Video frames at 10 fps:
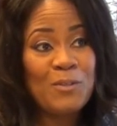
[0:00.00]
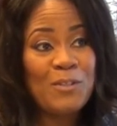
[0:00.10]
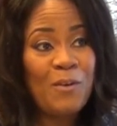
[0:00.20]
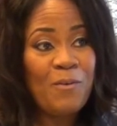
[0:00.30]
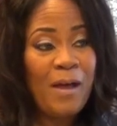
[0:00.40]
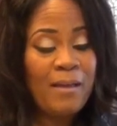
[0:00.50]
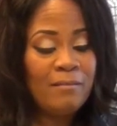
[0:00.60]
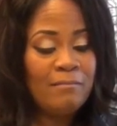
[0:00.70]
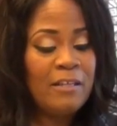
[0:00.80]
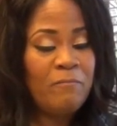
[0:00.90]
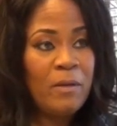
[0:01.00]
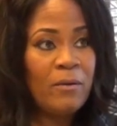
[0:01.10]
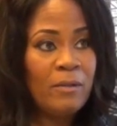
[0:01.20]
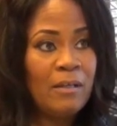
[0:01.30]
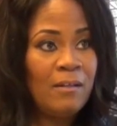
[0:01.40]
so I live
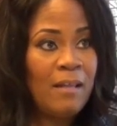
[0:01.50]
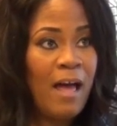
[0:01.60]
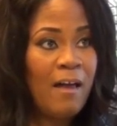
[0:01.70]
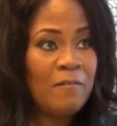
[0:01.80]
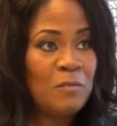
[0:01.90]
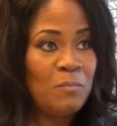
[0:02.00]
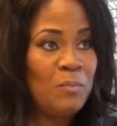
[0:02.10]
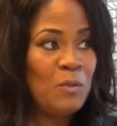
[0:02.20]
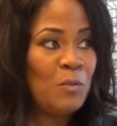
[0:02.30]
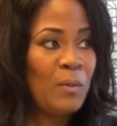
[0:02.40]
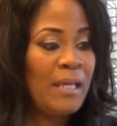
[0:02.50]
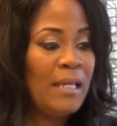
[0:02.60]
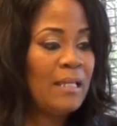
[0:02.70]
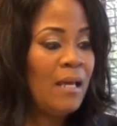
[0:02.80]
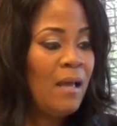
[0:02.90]
parallel lives
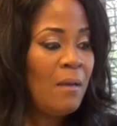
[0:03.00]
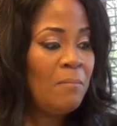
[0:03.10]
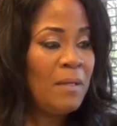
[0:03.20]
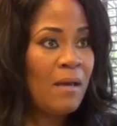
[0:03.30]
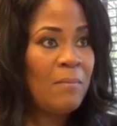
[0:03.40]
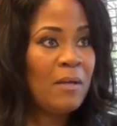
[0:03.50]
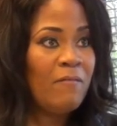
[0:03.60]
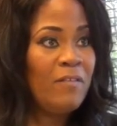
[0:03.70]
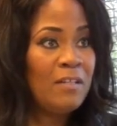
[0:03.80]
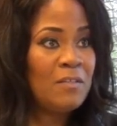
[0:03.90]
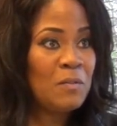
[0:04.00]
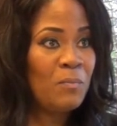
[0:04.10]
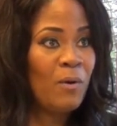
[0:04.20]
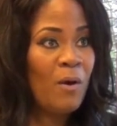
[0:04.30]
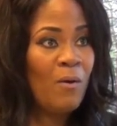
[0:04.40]
between becoming a fitness
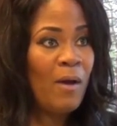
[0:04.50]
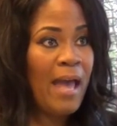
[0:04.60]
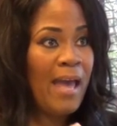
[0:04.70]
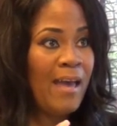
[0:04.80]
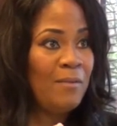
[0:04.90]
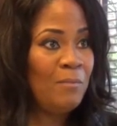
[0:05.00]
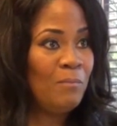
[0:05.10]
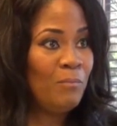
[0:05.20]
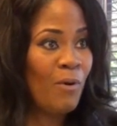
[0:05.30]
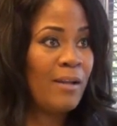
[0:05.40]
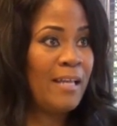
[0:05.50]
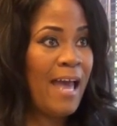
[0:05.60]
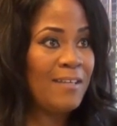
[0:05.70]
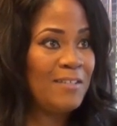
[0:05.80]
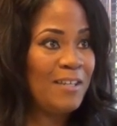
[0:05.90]
pro and
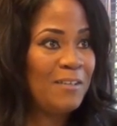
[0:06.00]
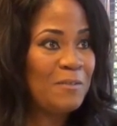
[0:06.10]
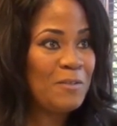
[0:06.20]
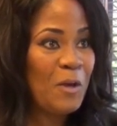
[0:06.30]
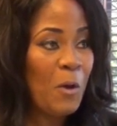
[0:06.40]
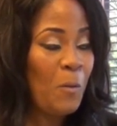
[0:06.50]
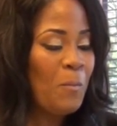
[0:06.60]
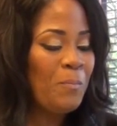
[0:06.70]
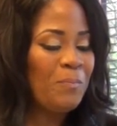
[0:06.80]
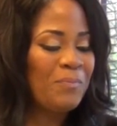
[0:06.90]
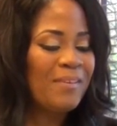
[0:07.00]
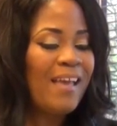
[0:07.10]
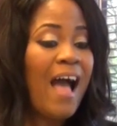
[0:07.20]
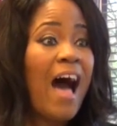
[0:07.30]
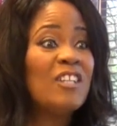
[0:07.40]
broadcasting. Mm-hmm. So,
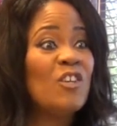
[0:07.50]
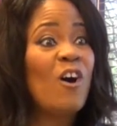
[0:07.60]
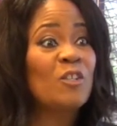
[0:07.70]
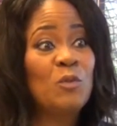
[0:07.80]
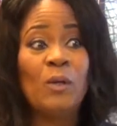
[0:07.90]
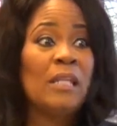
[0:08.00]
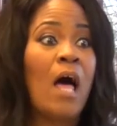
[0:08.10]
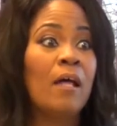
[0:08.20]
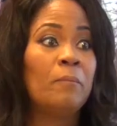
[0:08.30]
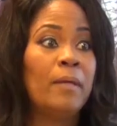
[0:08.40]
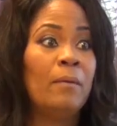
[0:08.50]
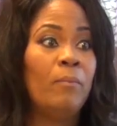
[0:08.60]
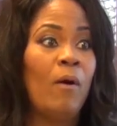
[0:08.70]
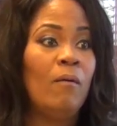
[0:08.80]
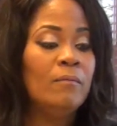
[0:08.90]
I talk to a lot of
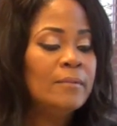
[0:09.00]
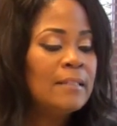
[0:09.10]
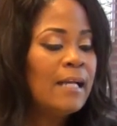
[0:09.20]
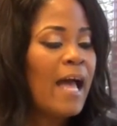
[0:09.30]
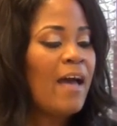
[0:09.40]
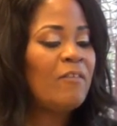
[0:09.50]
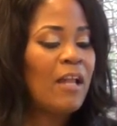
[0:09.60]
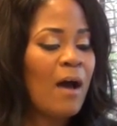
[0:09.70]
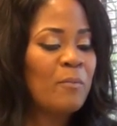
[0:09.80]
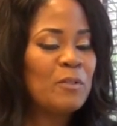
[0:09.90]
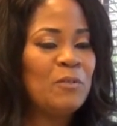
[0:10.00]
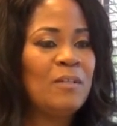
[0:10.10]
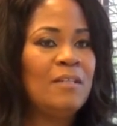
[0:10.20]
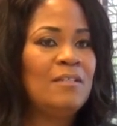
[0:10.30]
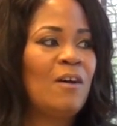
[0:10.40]
people. Uh-huh. I have an
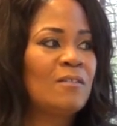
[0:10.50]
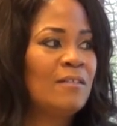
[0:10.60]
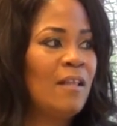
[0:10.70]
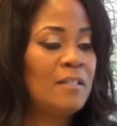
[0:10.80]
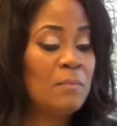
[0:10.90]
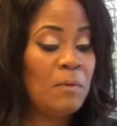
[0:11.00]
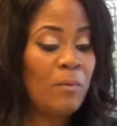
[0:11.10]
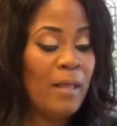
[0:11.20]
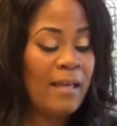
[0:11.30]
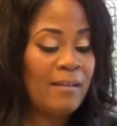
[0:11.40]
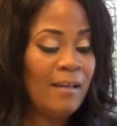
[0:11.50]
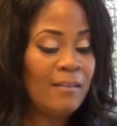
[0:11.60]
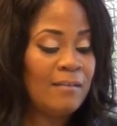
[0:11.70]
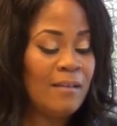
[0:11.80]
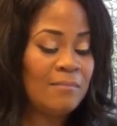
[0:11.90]
opportunity to talk to lots of people, and
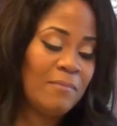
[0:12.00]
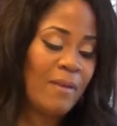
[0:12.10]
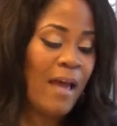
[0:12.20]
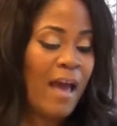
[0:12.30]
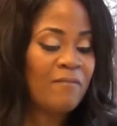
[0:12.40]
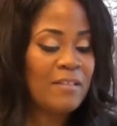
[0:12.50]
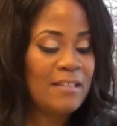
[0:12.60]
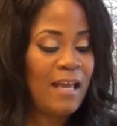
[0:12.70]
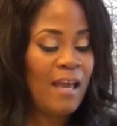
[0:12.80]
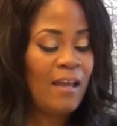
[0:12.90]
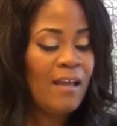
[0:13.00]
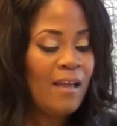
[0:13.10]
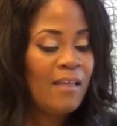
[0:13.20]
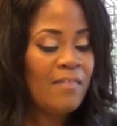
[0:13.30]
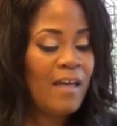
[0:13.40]
uh, I have to say
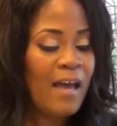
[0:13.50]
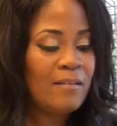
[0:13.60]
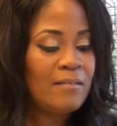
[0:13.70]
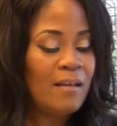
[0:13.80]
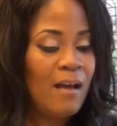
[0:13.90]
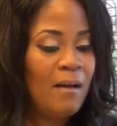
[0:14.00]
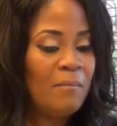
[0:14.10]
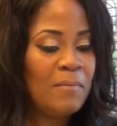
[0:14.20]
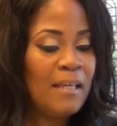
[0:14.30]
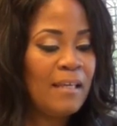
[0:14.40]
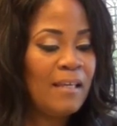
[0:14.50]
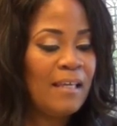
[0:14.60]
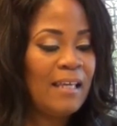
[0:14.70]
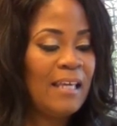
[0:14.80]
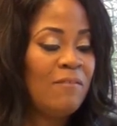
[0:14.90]
that um,
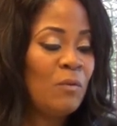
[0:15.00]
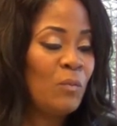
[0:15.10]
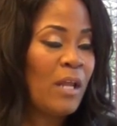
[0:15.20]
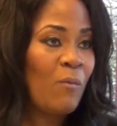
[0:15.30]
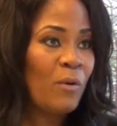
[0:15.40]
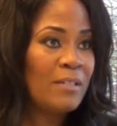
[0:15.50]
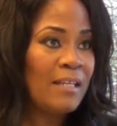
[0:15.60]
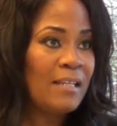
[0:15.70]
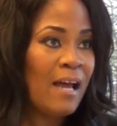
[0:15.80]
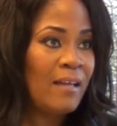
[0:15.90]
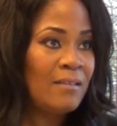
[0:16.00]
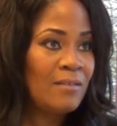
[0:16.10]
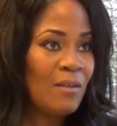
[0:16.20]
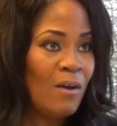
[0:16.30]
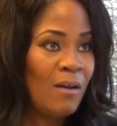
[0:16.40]
even when I worked at
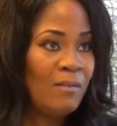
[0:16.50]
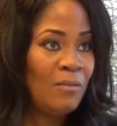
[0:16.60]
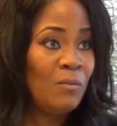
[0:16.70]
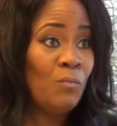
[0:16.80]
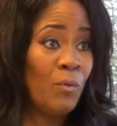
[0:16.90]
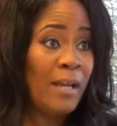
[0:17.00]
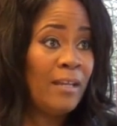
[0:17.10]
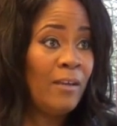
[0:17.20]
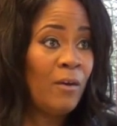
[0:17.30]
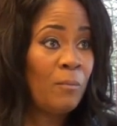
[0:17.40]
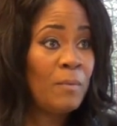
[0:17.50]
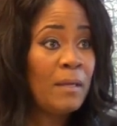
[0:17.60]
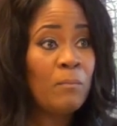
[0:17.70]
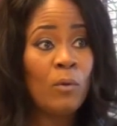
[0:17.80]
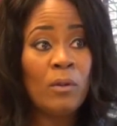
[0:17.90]
nights on mm-hmm. radio,
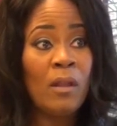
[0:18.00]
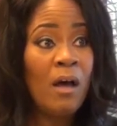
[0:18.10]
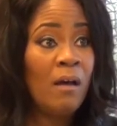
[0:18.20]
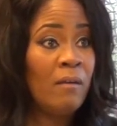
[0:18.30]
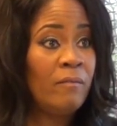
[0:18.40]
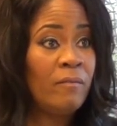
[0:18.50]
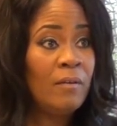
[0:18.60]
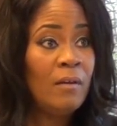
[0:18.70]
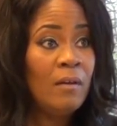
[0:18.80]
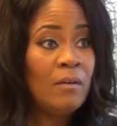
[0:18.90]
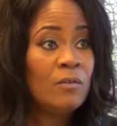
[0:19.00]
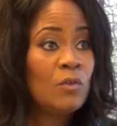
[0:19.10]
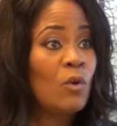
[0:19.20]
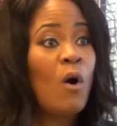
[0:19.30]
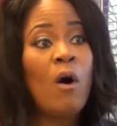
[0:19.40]
people love
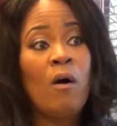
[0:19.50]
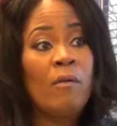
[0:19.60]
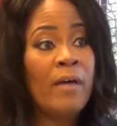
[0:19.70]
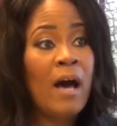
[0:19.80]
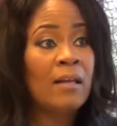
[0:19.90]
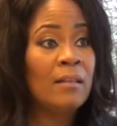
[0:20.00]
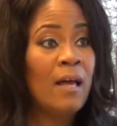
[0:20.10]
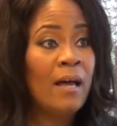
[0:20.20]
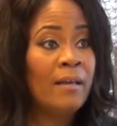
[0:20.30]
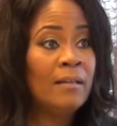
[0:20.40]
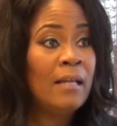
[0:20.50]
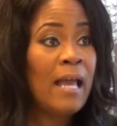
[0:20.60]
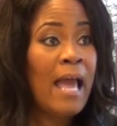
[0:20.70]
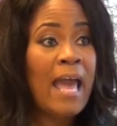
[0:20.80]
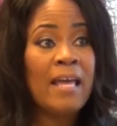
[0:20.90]
to call the hotline
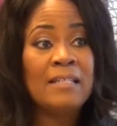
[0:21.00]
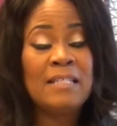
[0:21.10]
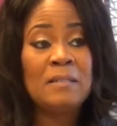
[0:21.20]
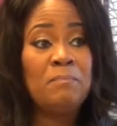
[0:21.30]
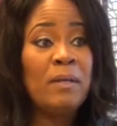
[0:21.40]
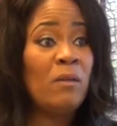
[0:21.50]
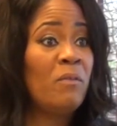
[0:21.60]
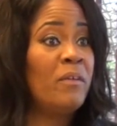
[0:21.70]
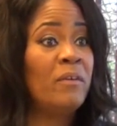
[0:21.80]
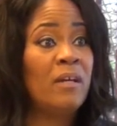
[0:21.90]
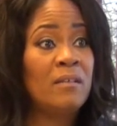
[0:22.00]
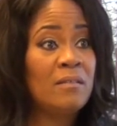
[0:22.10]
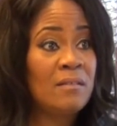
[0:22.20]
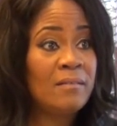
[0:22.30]
and spill their guts.